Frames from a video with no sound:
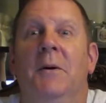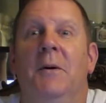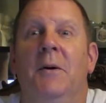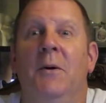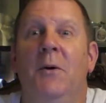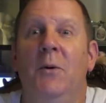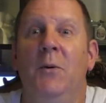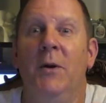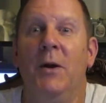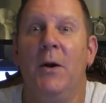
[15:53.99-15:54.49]

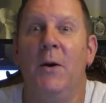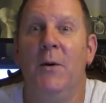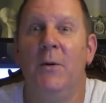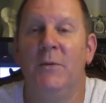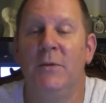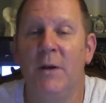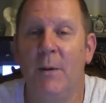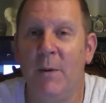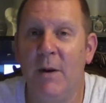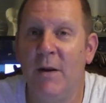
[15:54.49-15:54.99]
Who
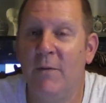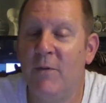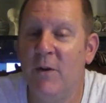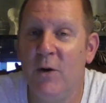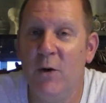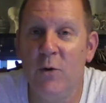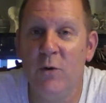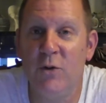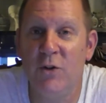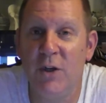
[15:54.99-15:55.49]
knows? I mean, if the
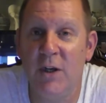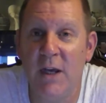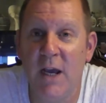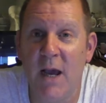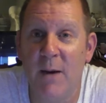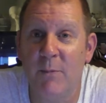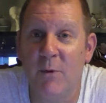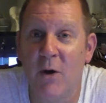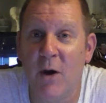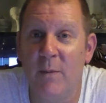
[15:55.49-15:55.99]
new
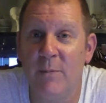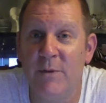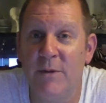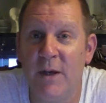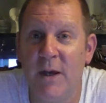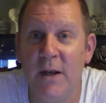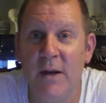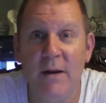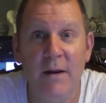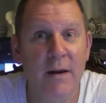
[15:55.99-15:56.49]
GM comes
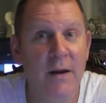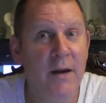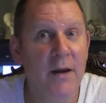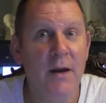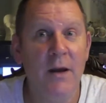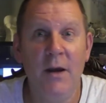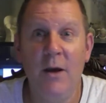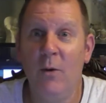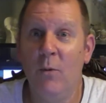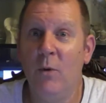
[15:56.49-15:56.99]
in,
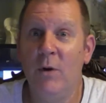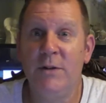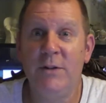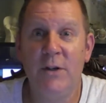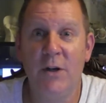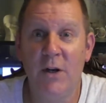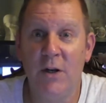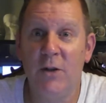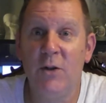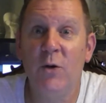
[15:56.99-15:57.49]
what's he
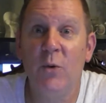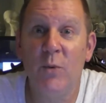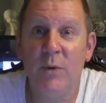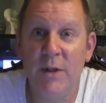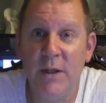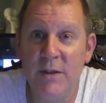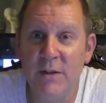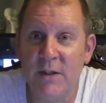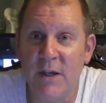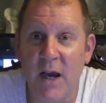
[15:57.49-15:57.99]
going to do with
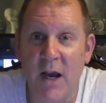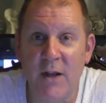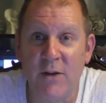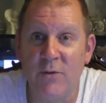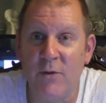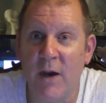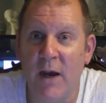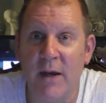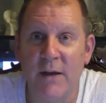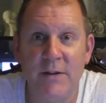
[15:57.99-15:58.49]
these
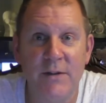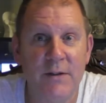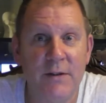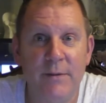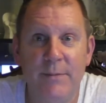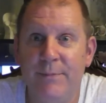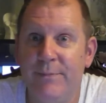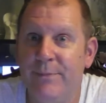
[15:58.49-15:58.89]
contracts?